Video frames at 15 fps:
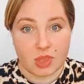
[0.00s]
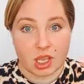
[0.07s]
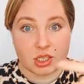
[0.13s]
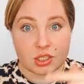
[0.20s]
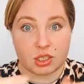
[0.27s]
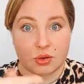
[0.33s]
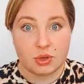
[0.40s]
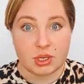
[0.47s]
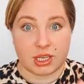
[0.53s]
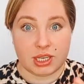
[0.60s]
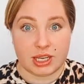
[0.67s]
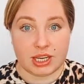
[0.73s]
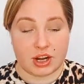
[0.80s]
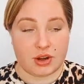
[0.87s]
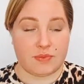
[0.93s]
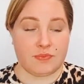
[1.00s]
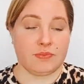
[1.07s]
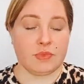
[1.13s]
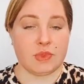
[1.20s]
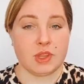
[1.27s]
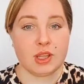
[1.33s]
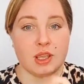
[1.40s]
So here,
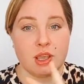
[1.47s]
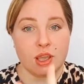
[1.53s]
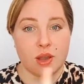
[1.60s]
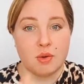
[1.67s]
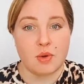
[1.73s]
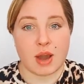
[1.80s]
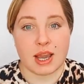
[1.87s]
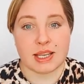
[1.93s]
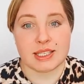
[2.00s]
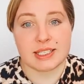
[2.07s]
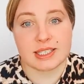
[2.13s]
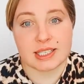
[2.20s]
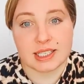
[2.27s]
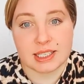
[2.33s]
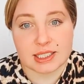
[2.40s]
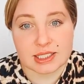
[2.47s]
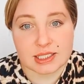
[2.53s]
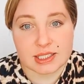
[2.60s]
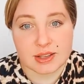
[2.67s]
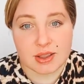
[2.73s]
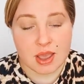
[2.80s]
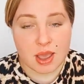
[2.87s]
why
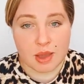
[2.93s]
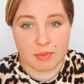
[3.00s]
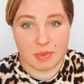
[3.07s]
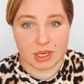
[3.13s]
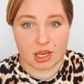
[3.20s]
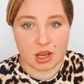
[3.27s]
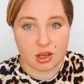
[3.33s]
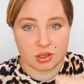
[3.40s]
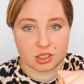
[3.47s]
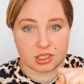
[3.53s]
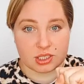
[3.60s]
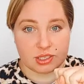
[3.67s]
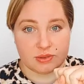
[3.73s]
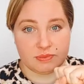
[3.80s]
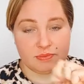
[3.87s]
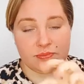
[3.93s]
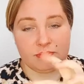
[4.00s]
scenes? Because